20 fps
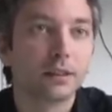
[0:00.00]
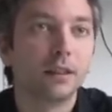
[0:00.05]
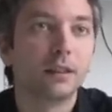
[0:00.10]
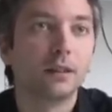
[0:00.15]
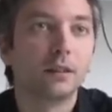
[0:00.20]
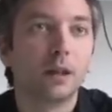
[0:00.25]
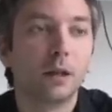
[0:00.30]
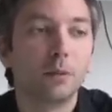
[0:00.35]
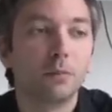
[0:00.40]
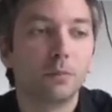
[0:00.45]

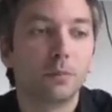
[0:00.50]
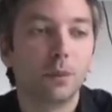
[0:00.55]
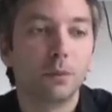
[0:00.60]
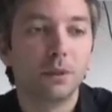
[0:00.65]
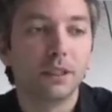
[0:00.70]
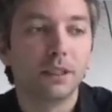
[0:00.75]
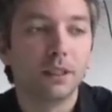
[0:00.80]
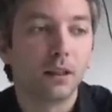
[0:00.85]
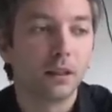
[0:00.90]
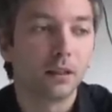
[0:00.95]
and
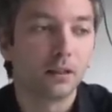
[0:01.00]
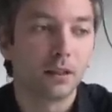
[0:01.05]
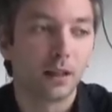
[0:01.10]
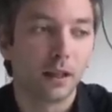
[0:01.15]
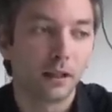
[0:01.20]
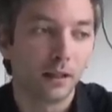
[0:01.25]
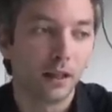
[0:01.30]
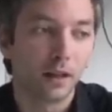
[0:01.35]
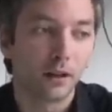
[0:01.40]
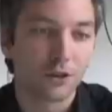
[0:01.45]
public art,
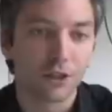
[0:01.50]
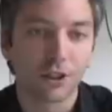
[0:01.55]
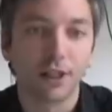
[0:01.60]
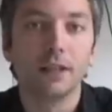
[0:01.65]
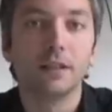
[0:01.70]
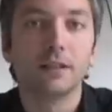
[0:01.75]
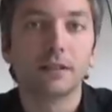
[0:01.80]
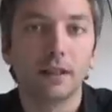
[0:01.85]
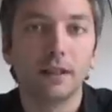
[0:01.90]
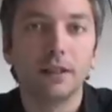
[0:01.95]
like large
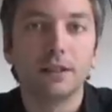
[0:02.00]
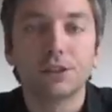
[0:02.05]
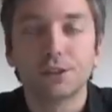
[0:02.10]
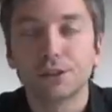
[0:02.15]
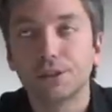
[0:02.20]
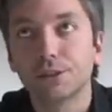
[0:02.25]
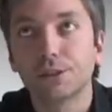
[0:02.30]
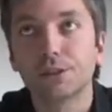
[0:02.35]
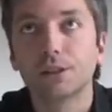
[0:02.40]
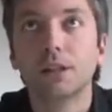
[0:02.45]
scale
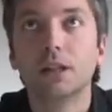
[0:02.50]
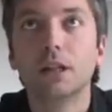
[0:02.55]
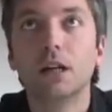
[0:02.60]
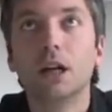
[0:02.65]
installations,